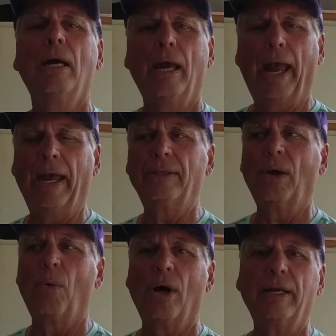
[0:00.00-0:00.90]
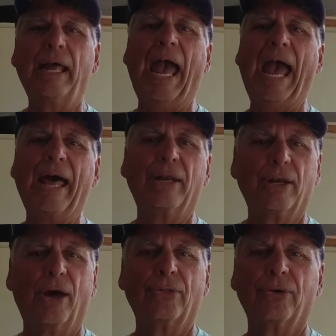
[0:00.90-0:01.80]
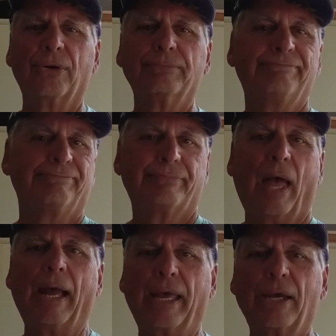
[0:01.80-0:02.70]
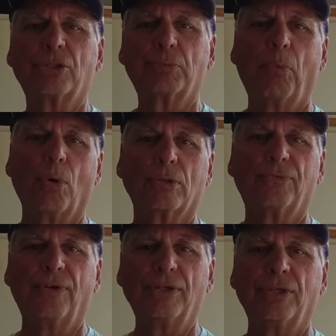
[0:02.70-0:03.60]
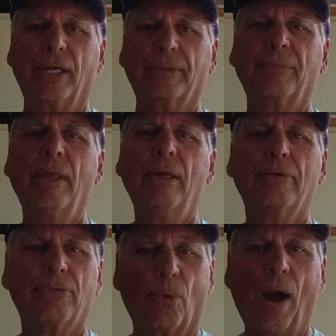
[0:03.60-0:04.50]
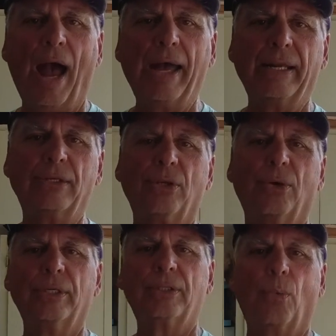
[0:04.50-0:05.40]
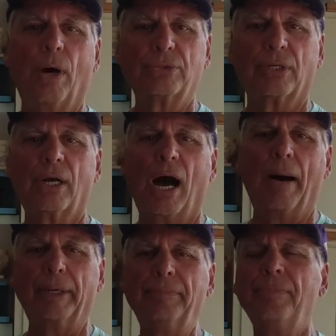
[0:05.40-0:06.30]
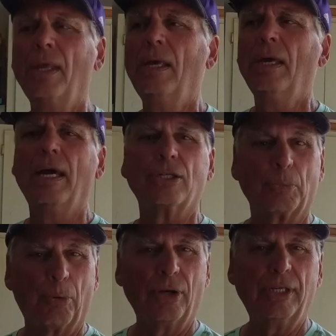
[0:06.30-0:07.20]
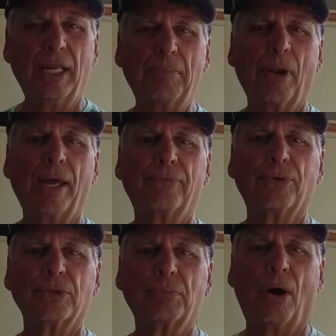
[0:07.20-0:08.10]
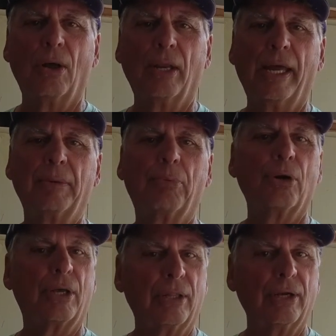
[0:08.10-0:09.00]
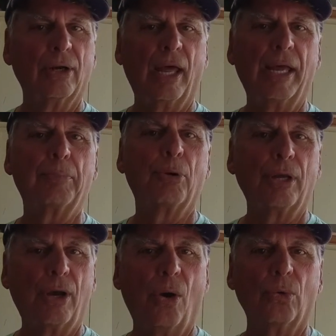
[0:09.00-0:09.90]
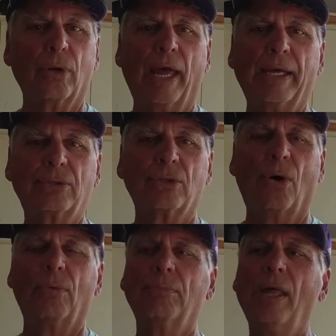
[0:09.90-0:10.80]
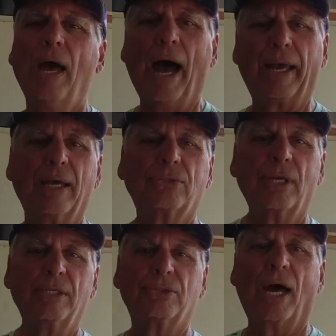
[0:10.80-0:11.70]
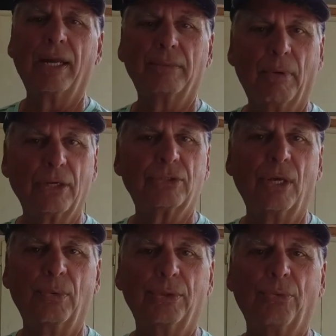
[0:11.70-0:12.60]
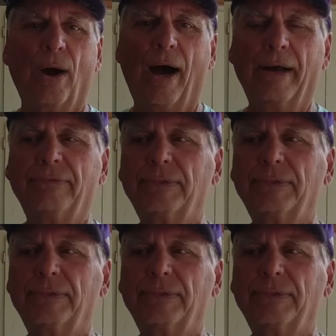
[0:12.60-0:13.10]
and they wanted to add another, I guess, sports fishing variety to it that wasn't common. It's a pretty deep lake for a small lake, pretty clear lake, pretty cold lake, so I guess they decided muskie would thrive.